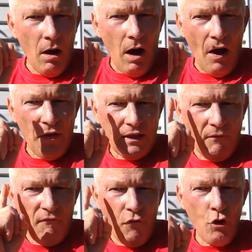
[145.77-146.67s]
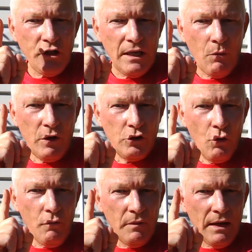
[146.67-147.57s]
I think the first thing we
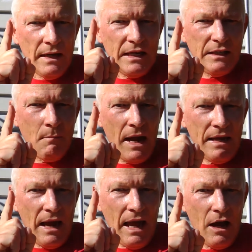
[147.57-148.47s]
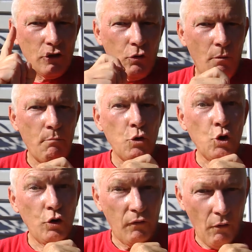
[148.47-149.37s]
do is to make our house look
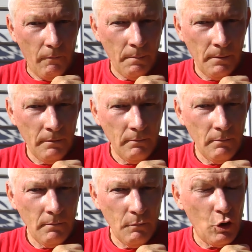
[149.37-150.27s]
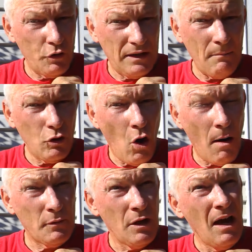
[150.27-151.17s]
beautiful. Because
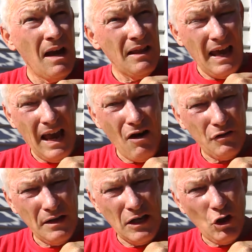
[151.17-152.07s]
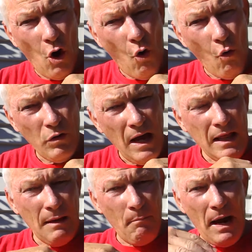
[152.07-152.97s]
sometimes the house gets old,
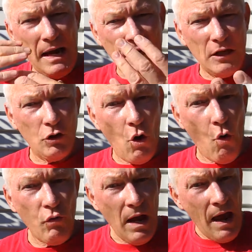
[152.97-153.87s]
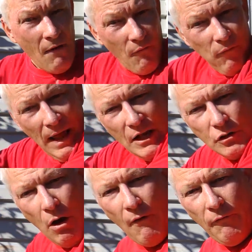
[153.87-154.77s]
the paint gets old, flakes
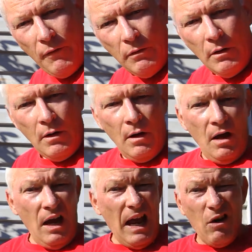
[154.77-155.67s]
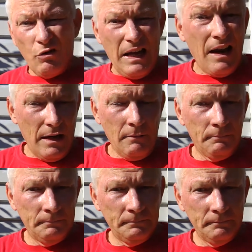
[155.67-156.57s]
off, and it looks ugly.
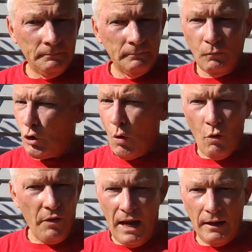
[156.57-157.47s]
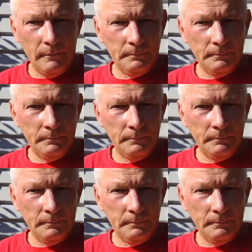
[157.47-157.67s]
We don't want that.